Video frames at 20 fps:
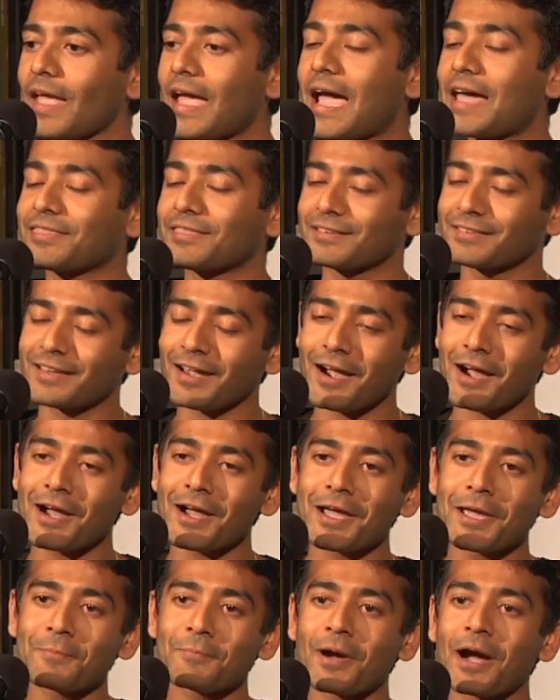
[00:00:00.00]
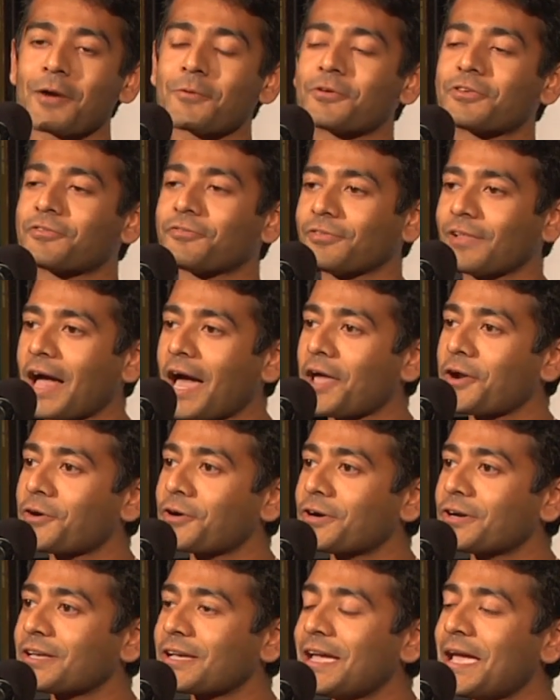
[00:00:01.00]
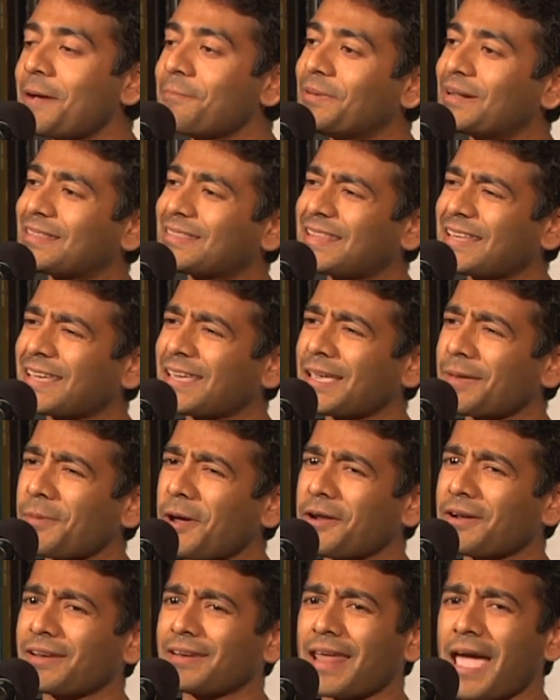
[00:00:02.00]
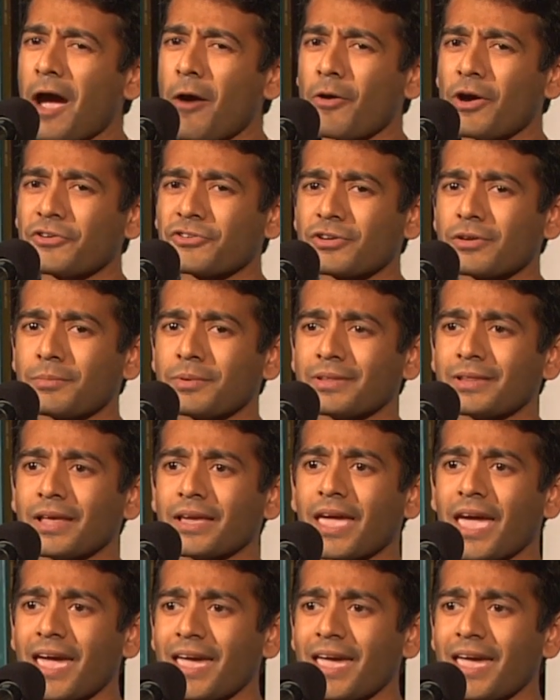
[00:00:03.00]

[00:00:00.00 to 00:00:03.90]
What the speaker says: At the time, I was flattered, but thinking about it now, I should have been like,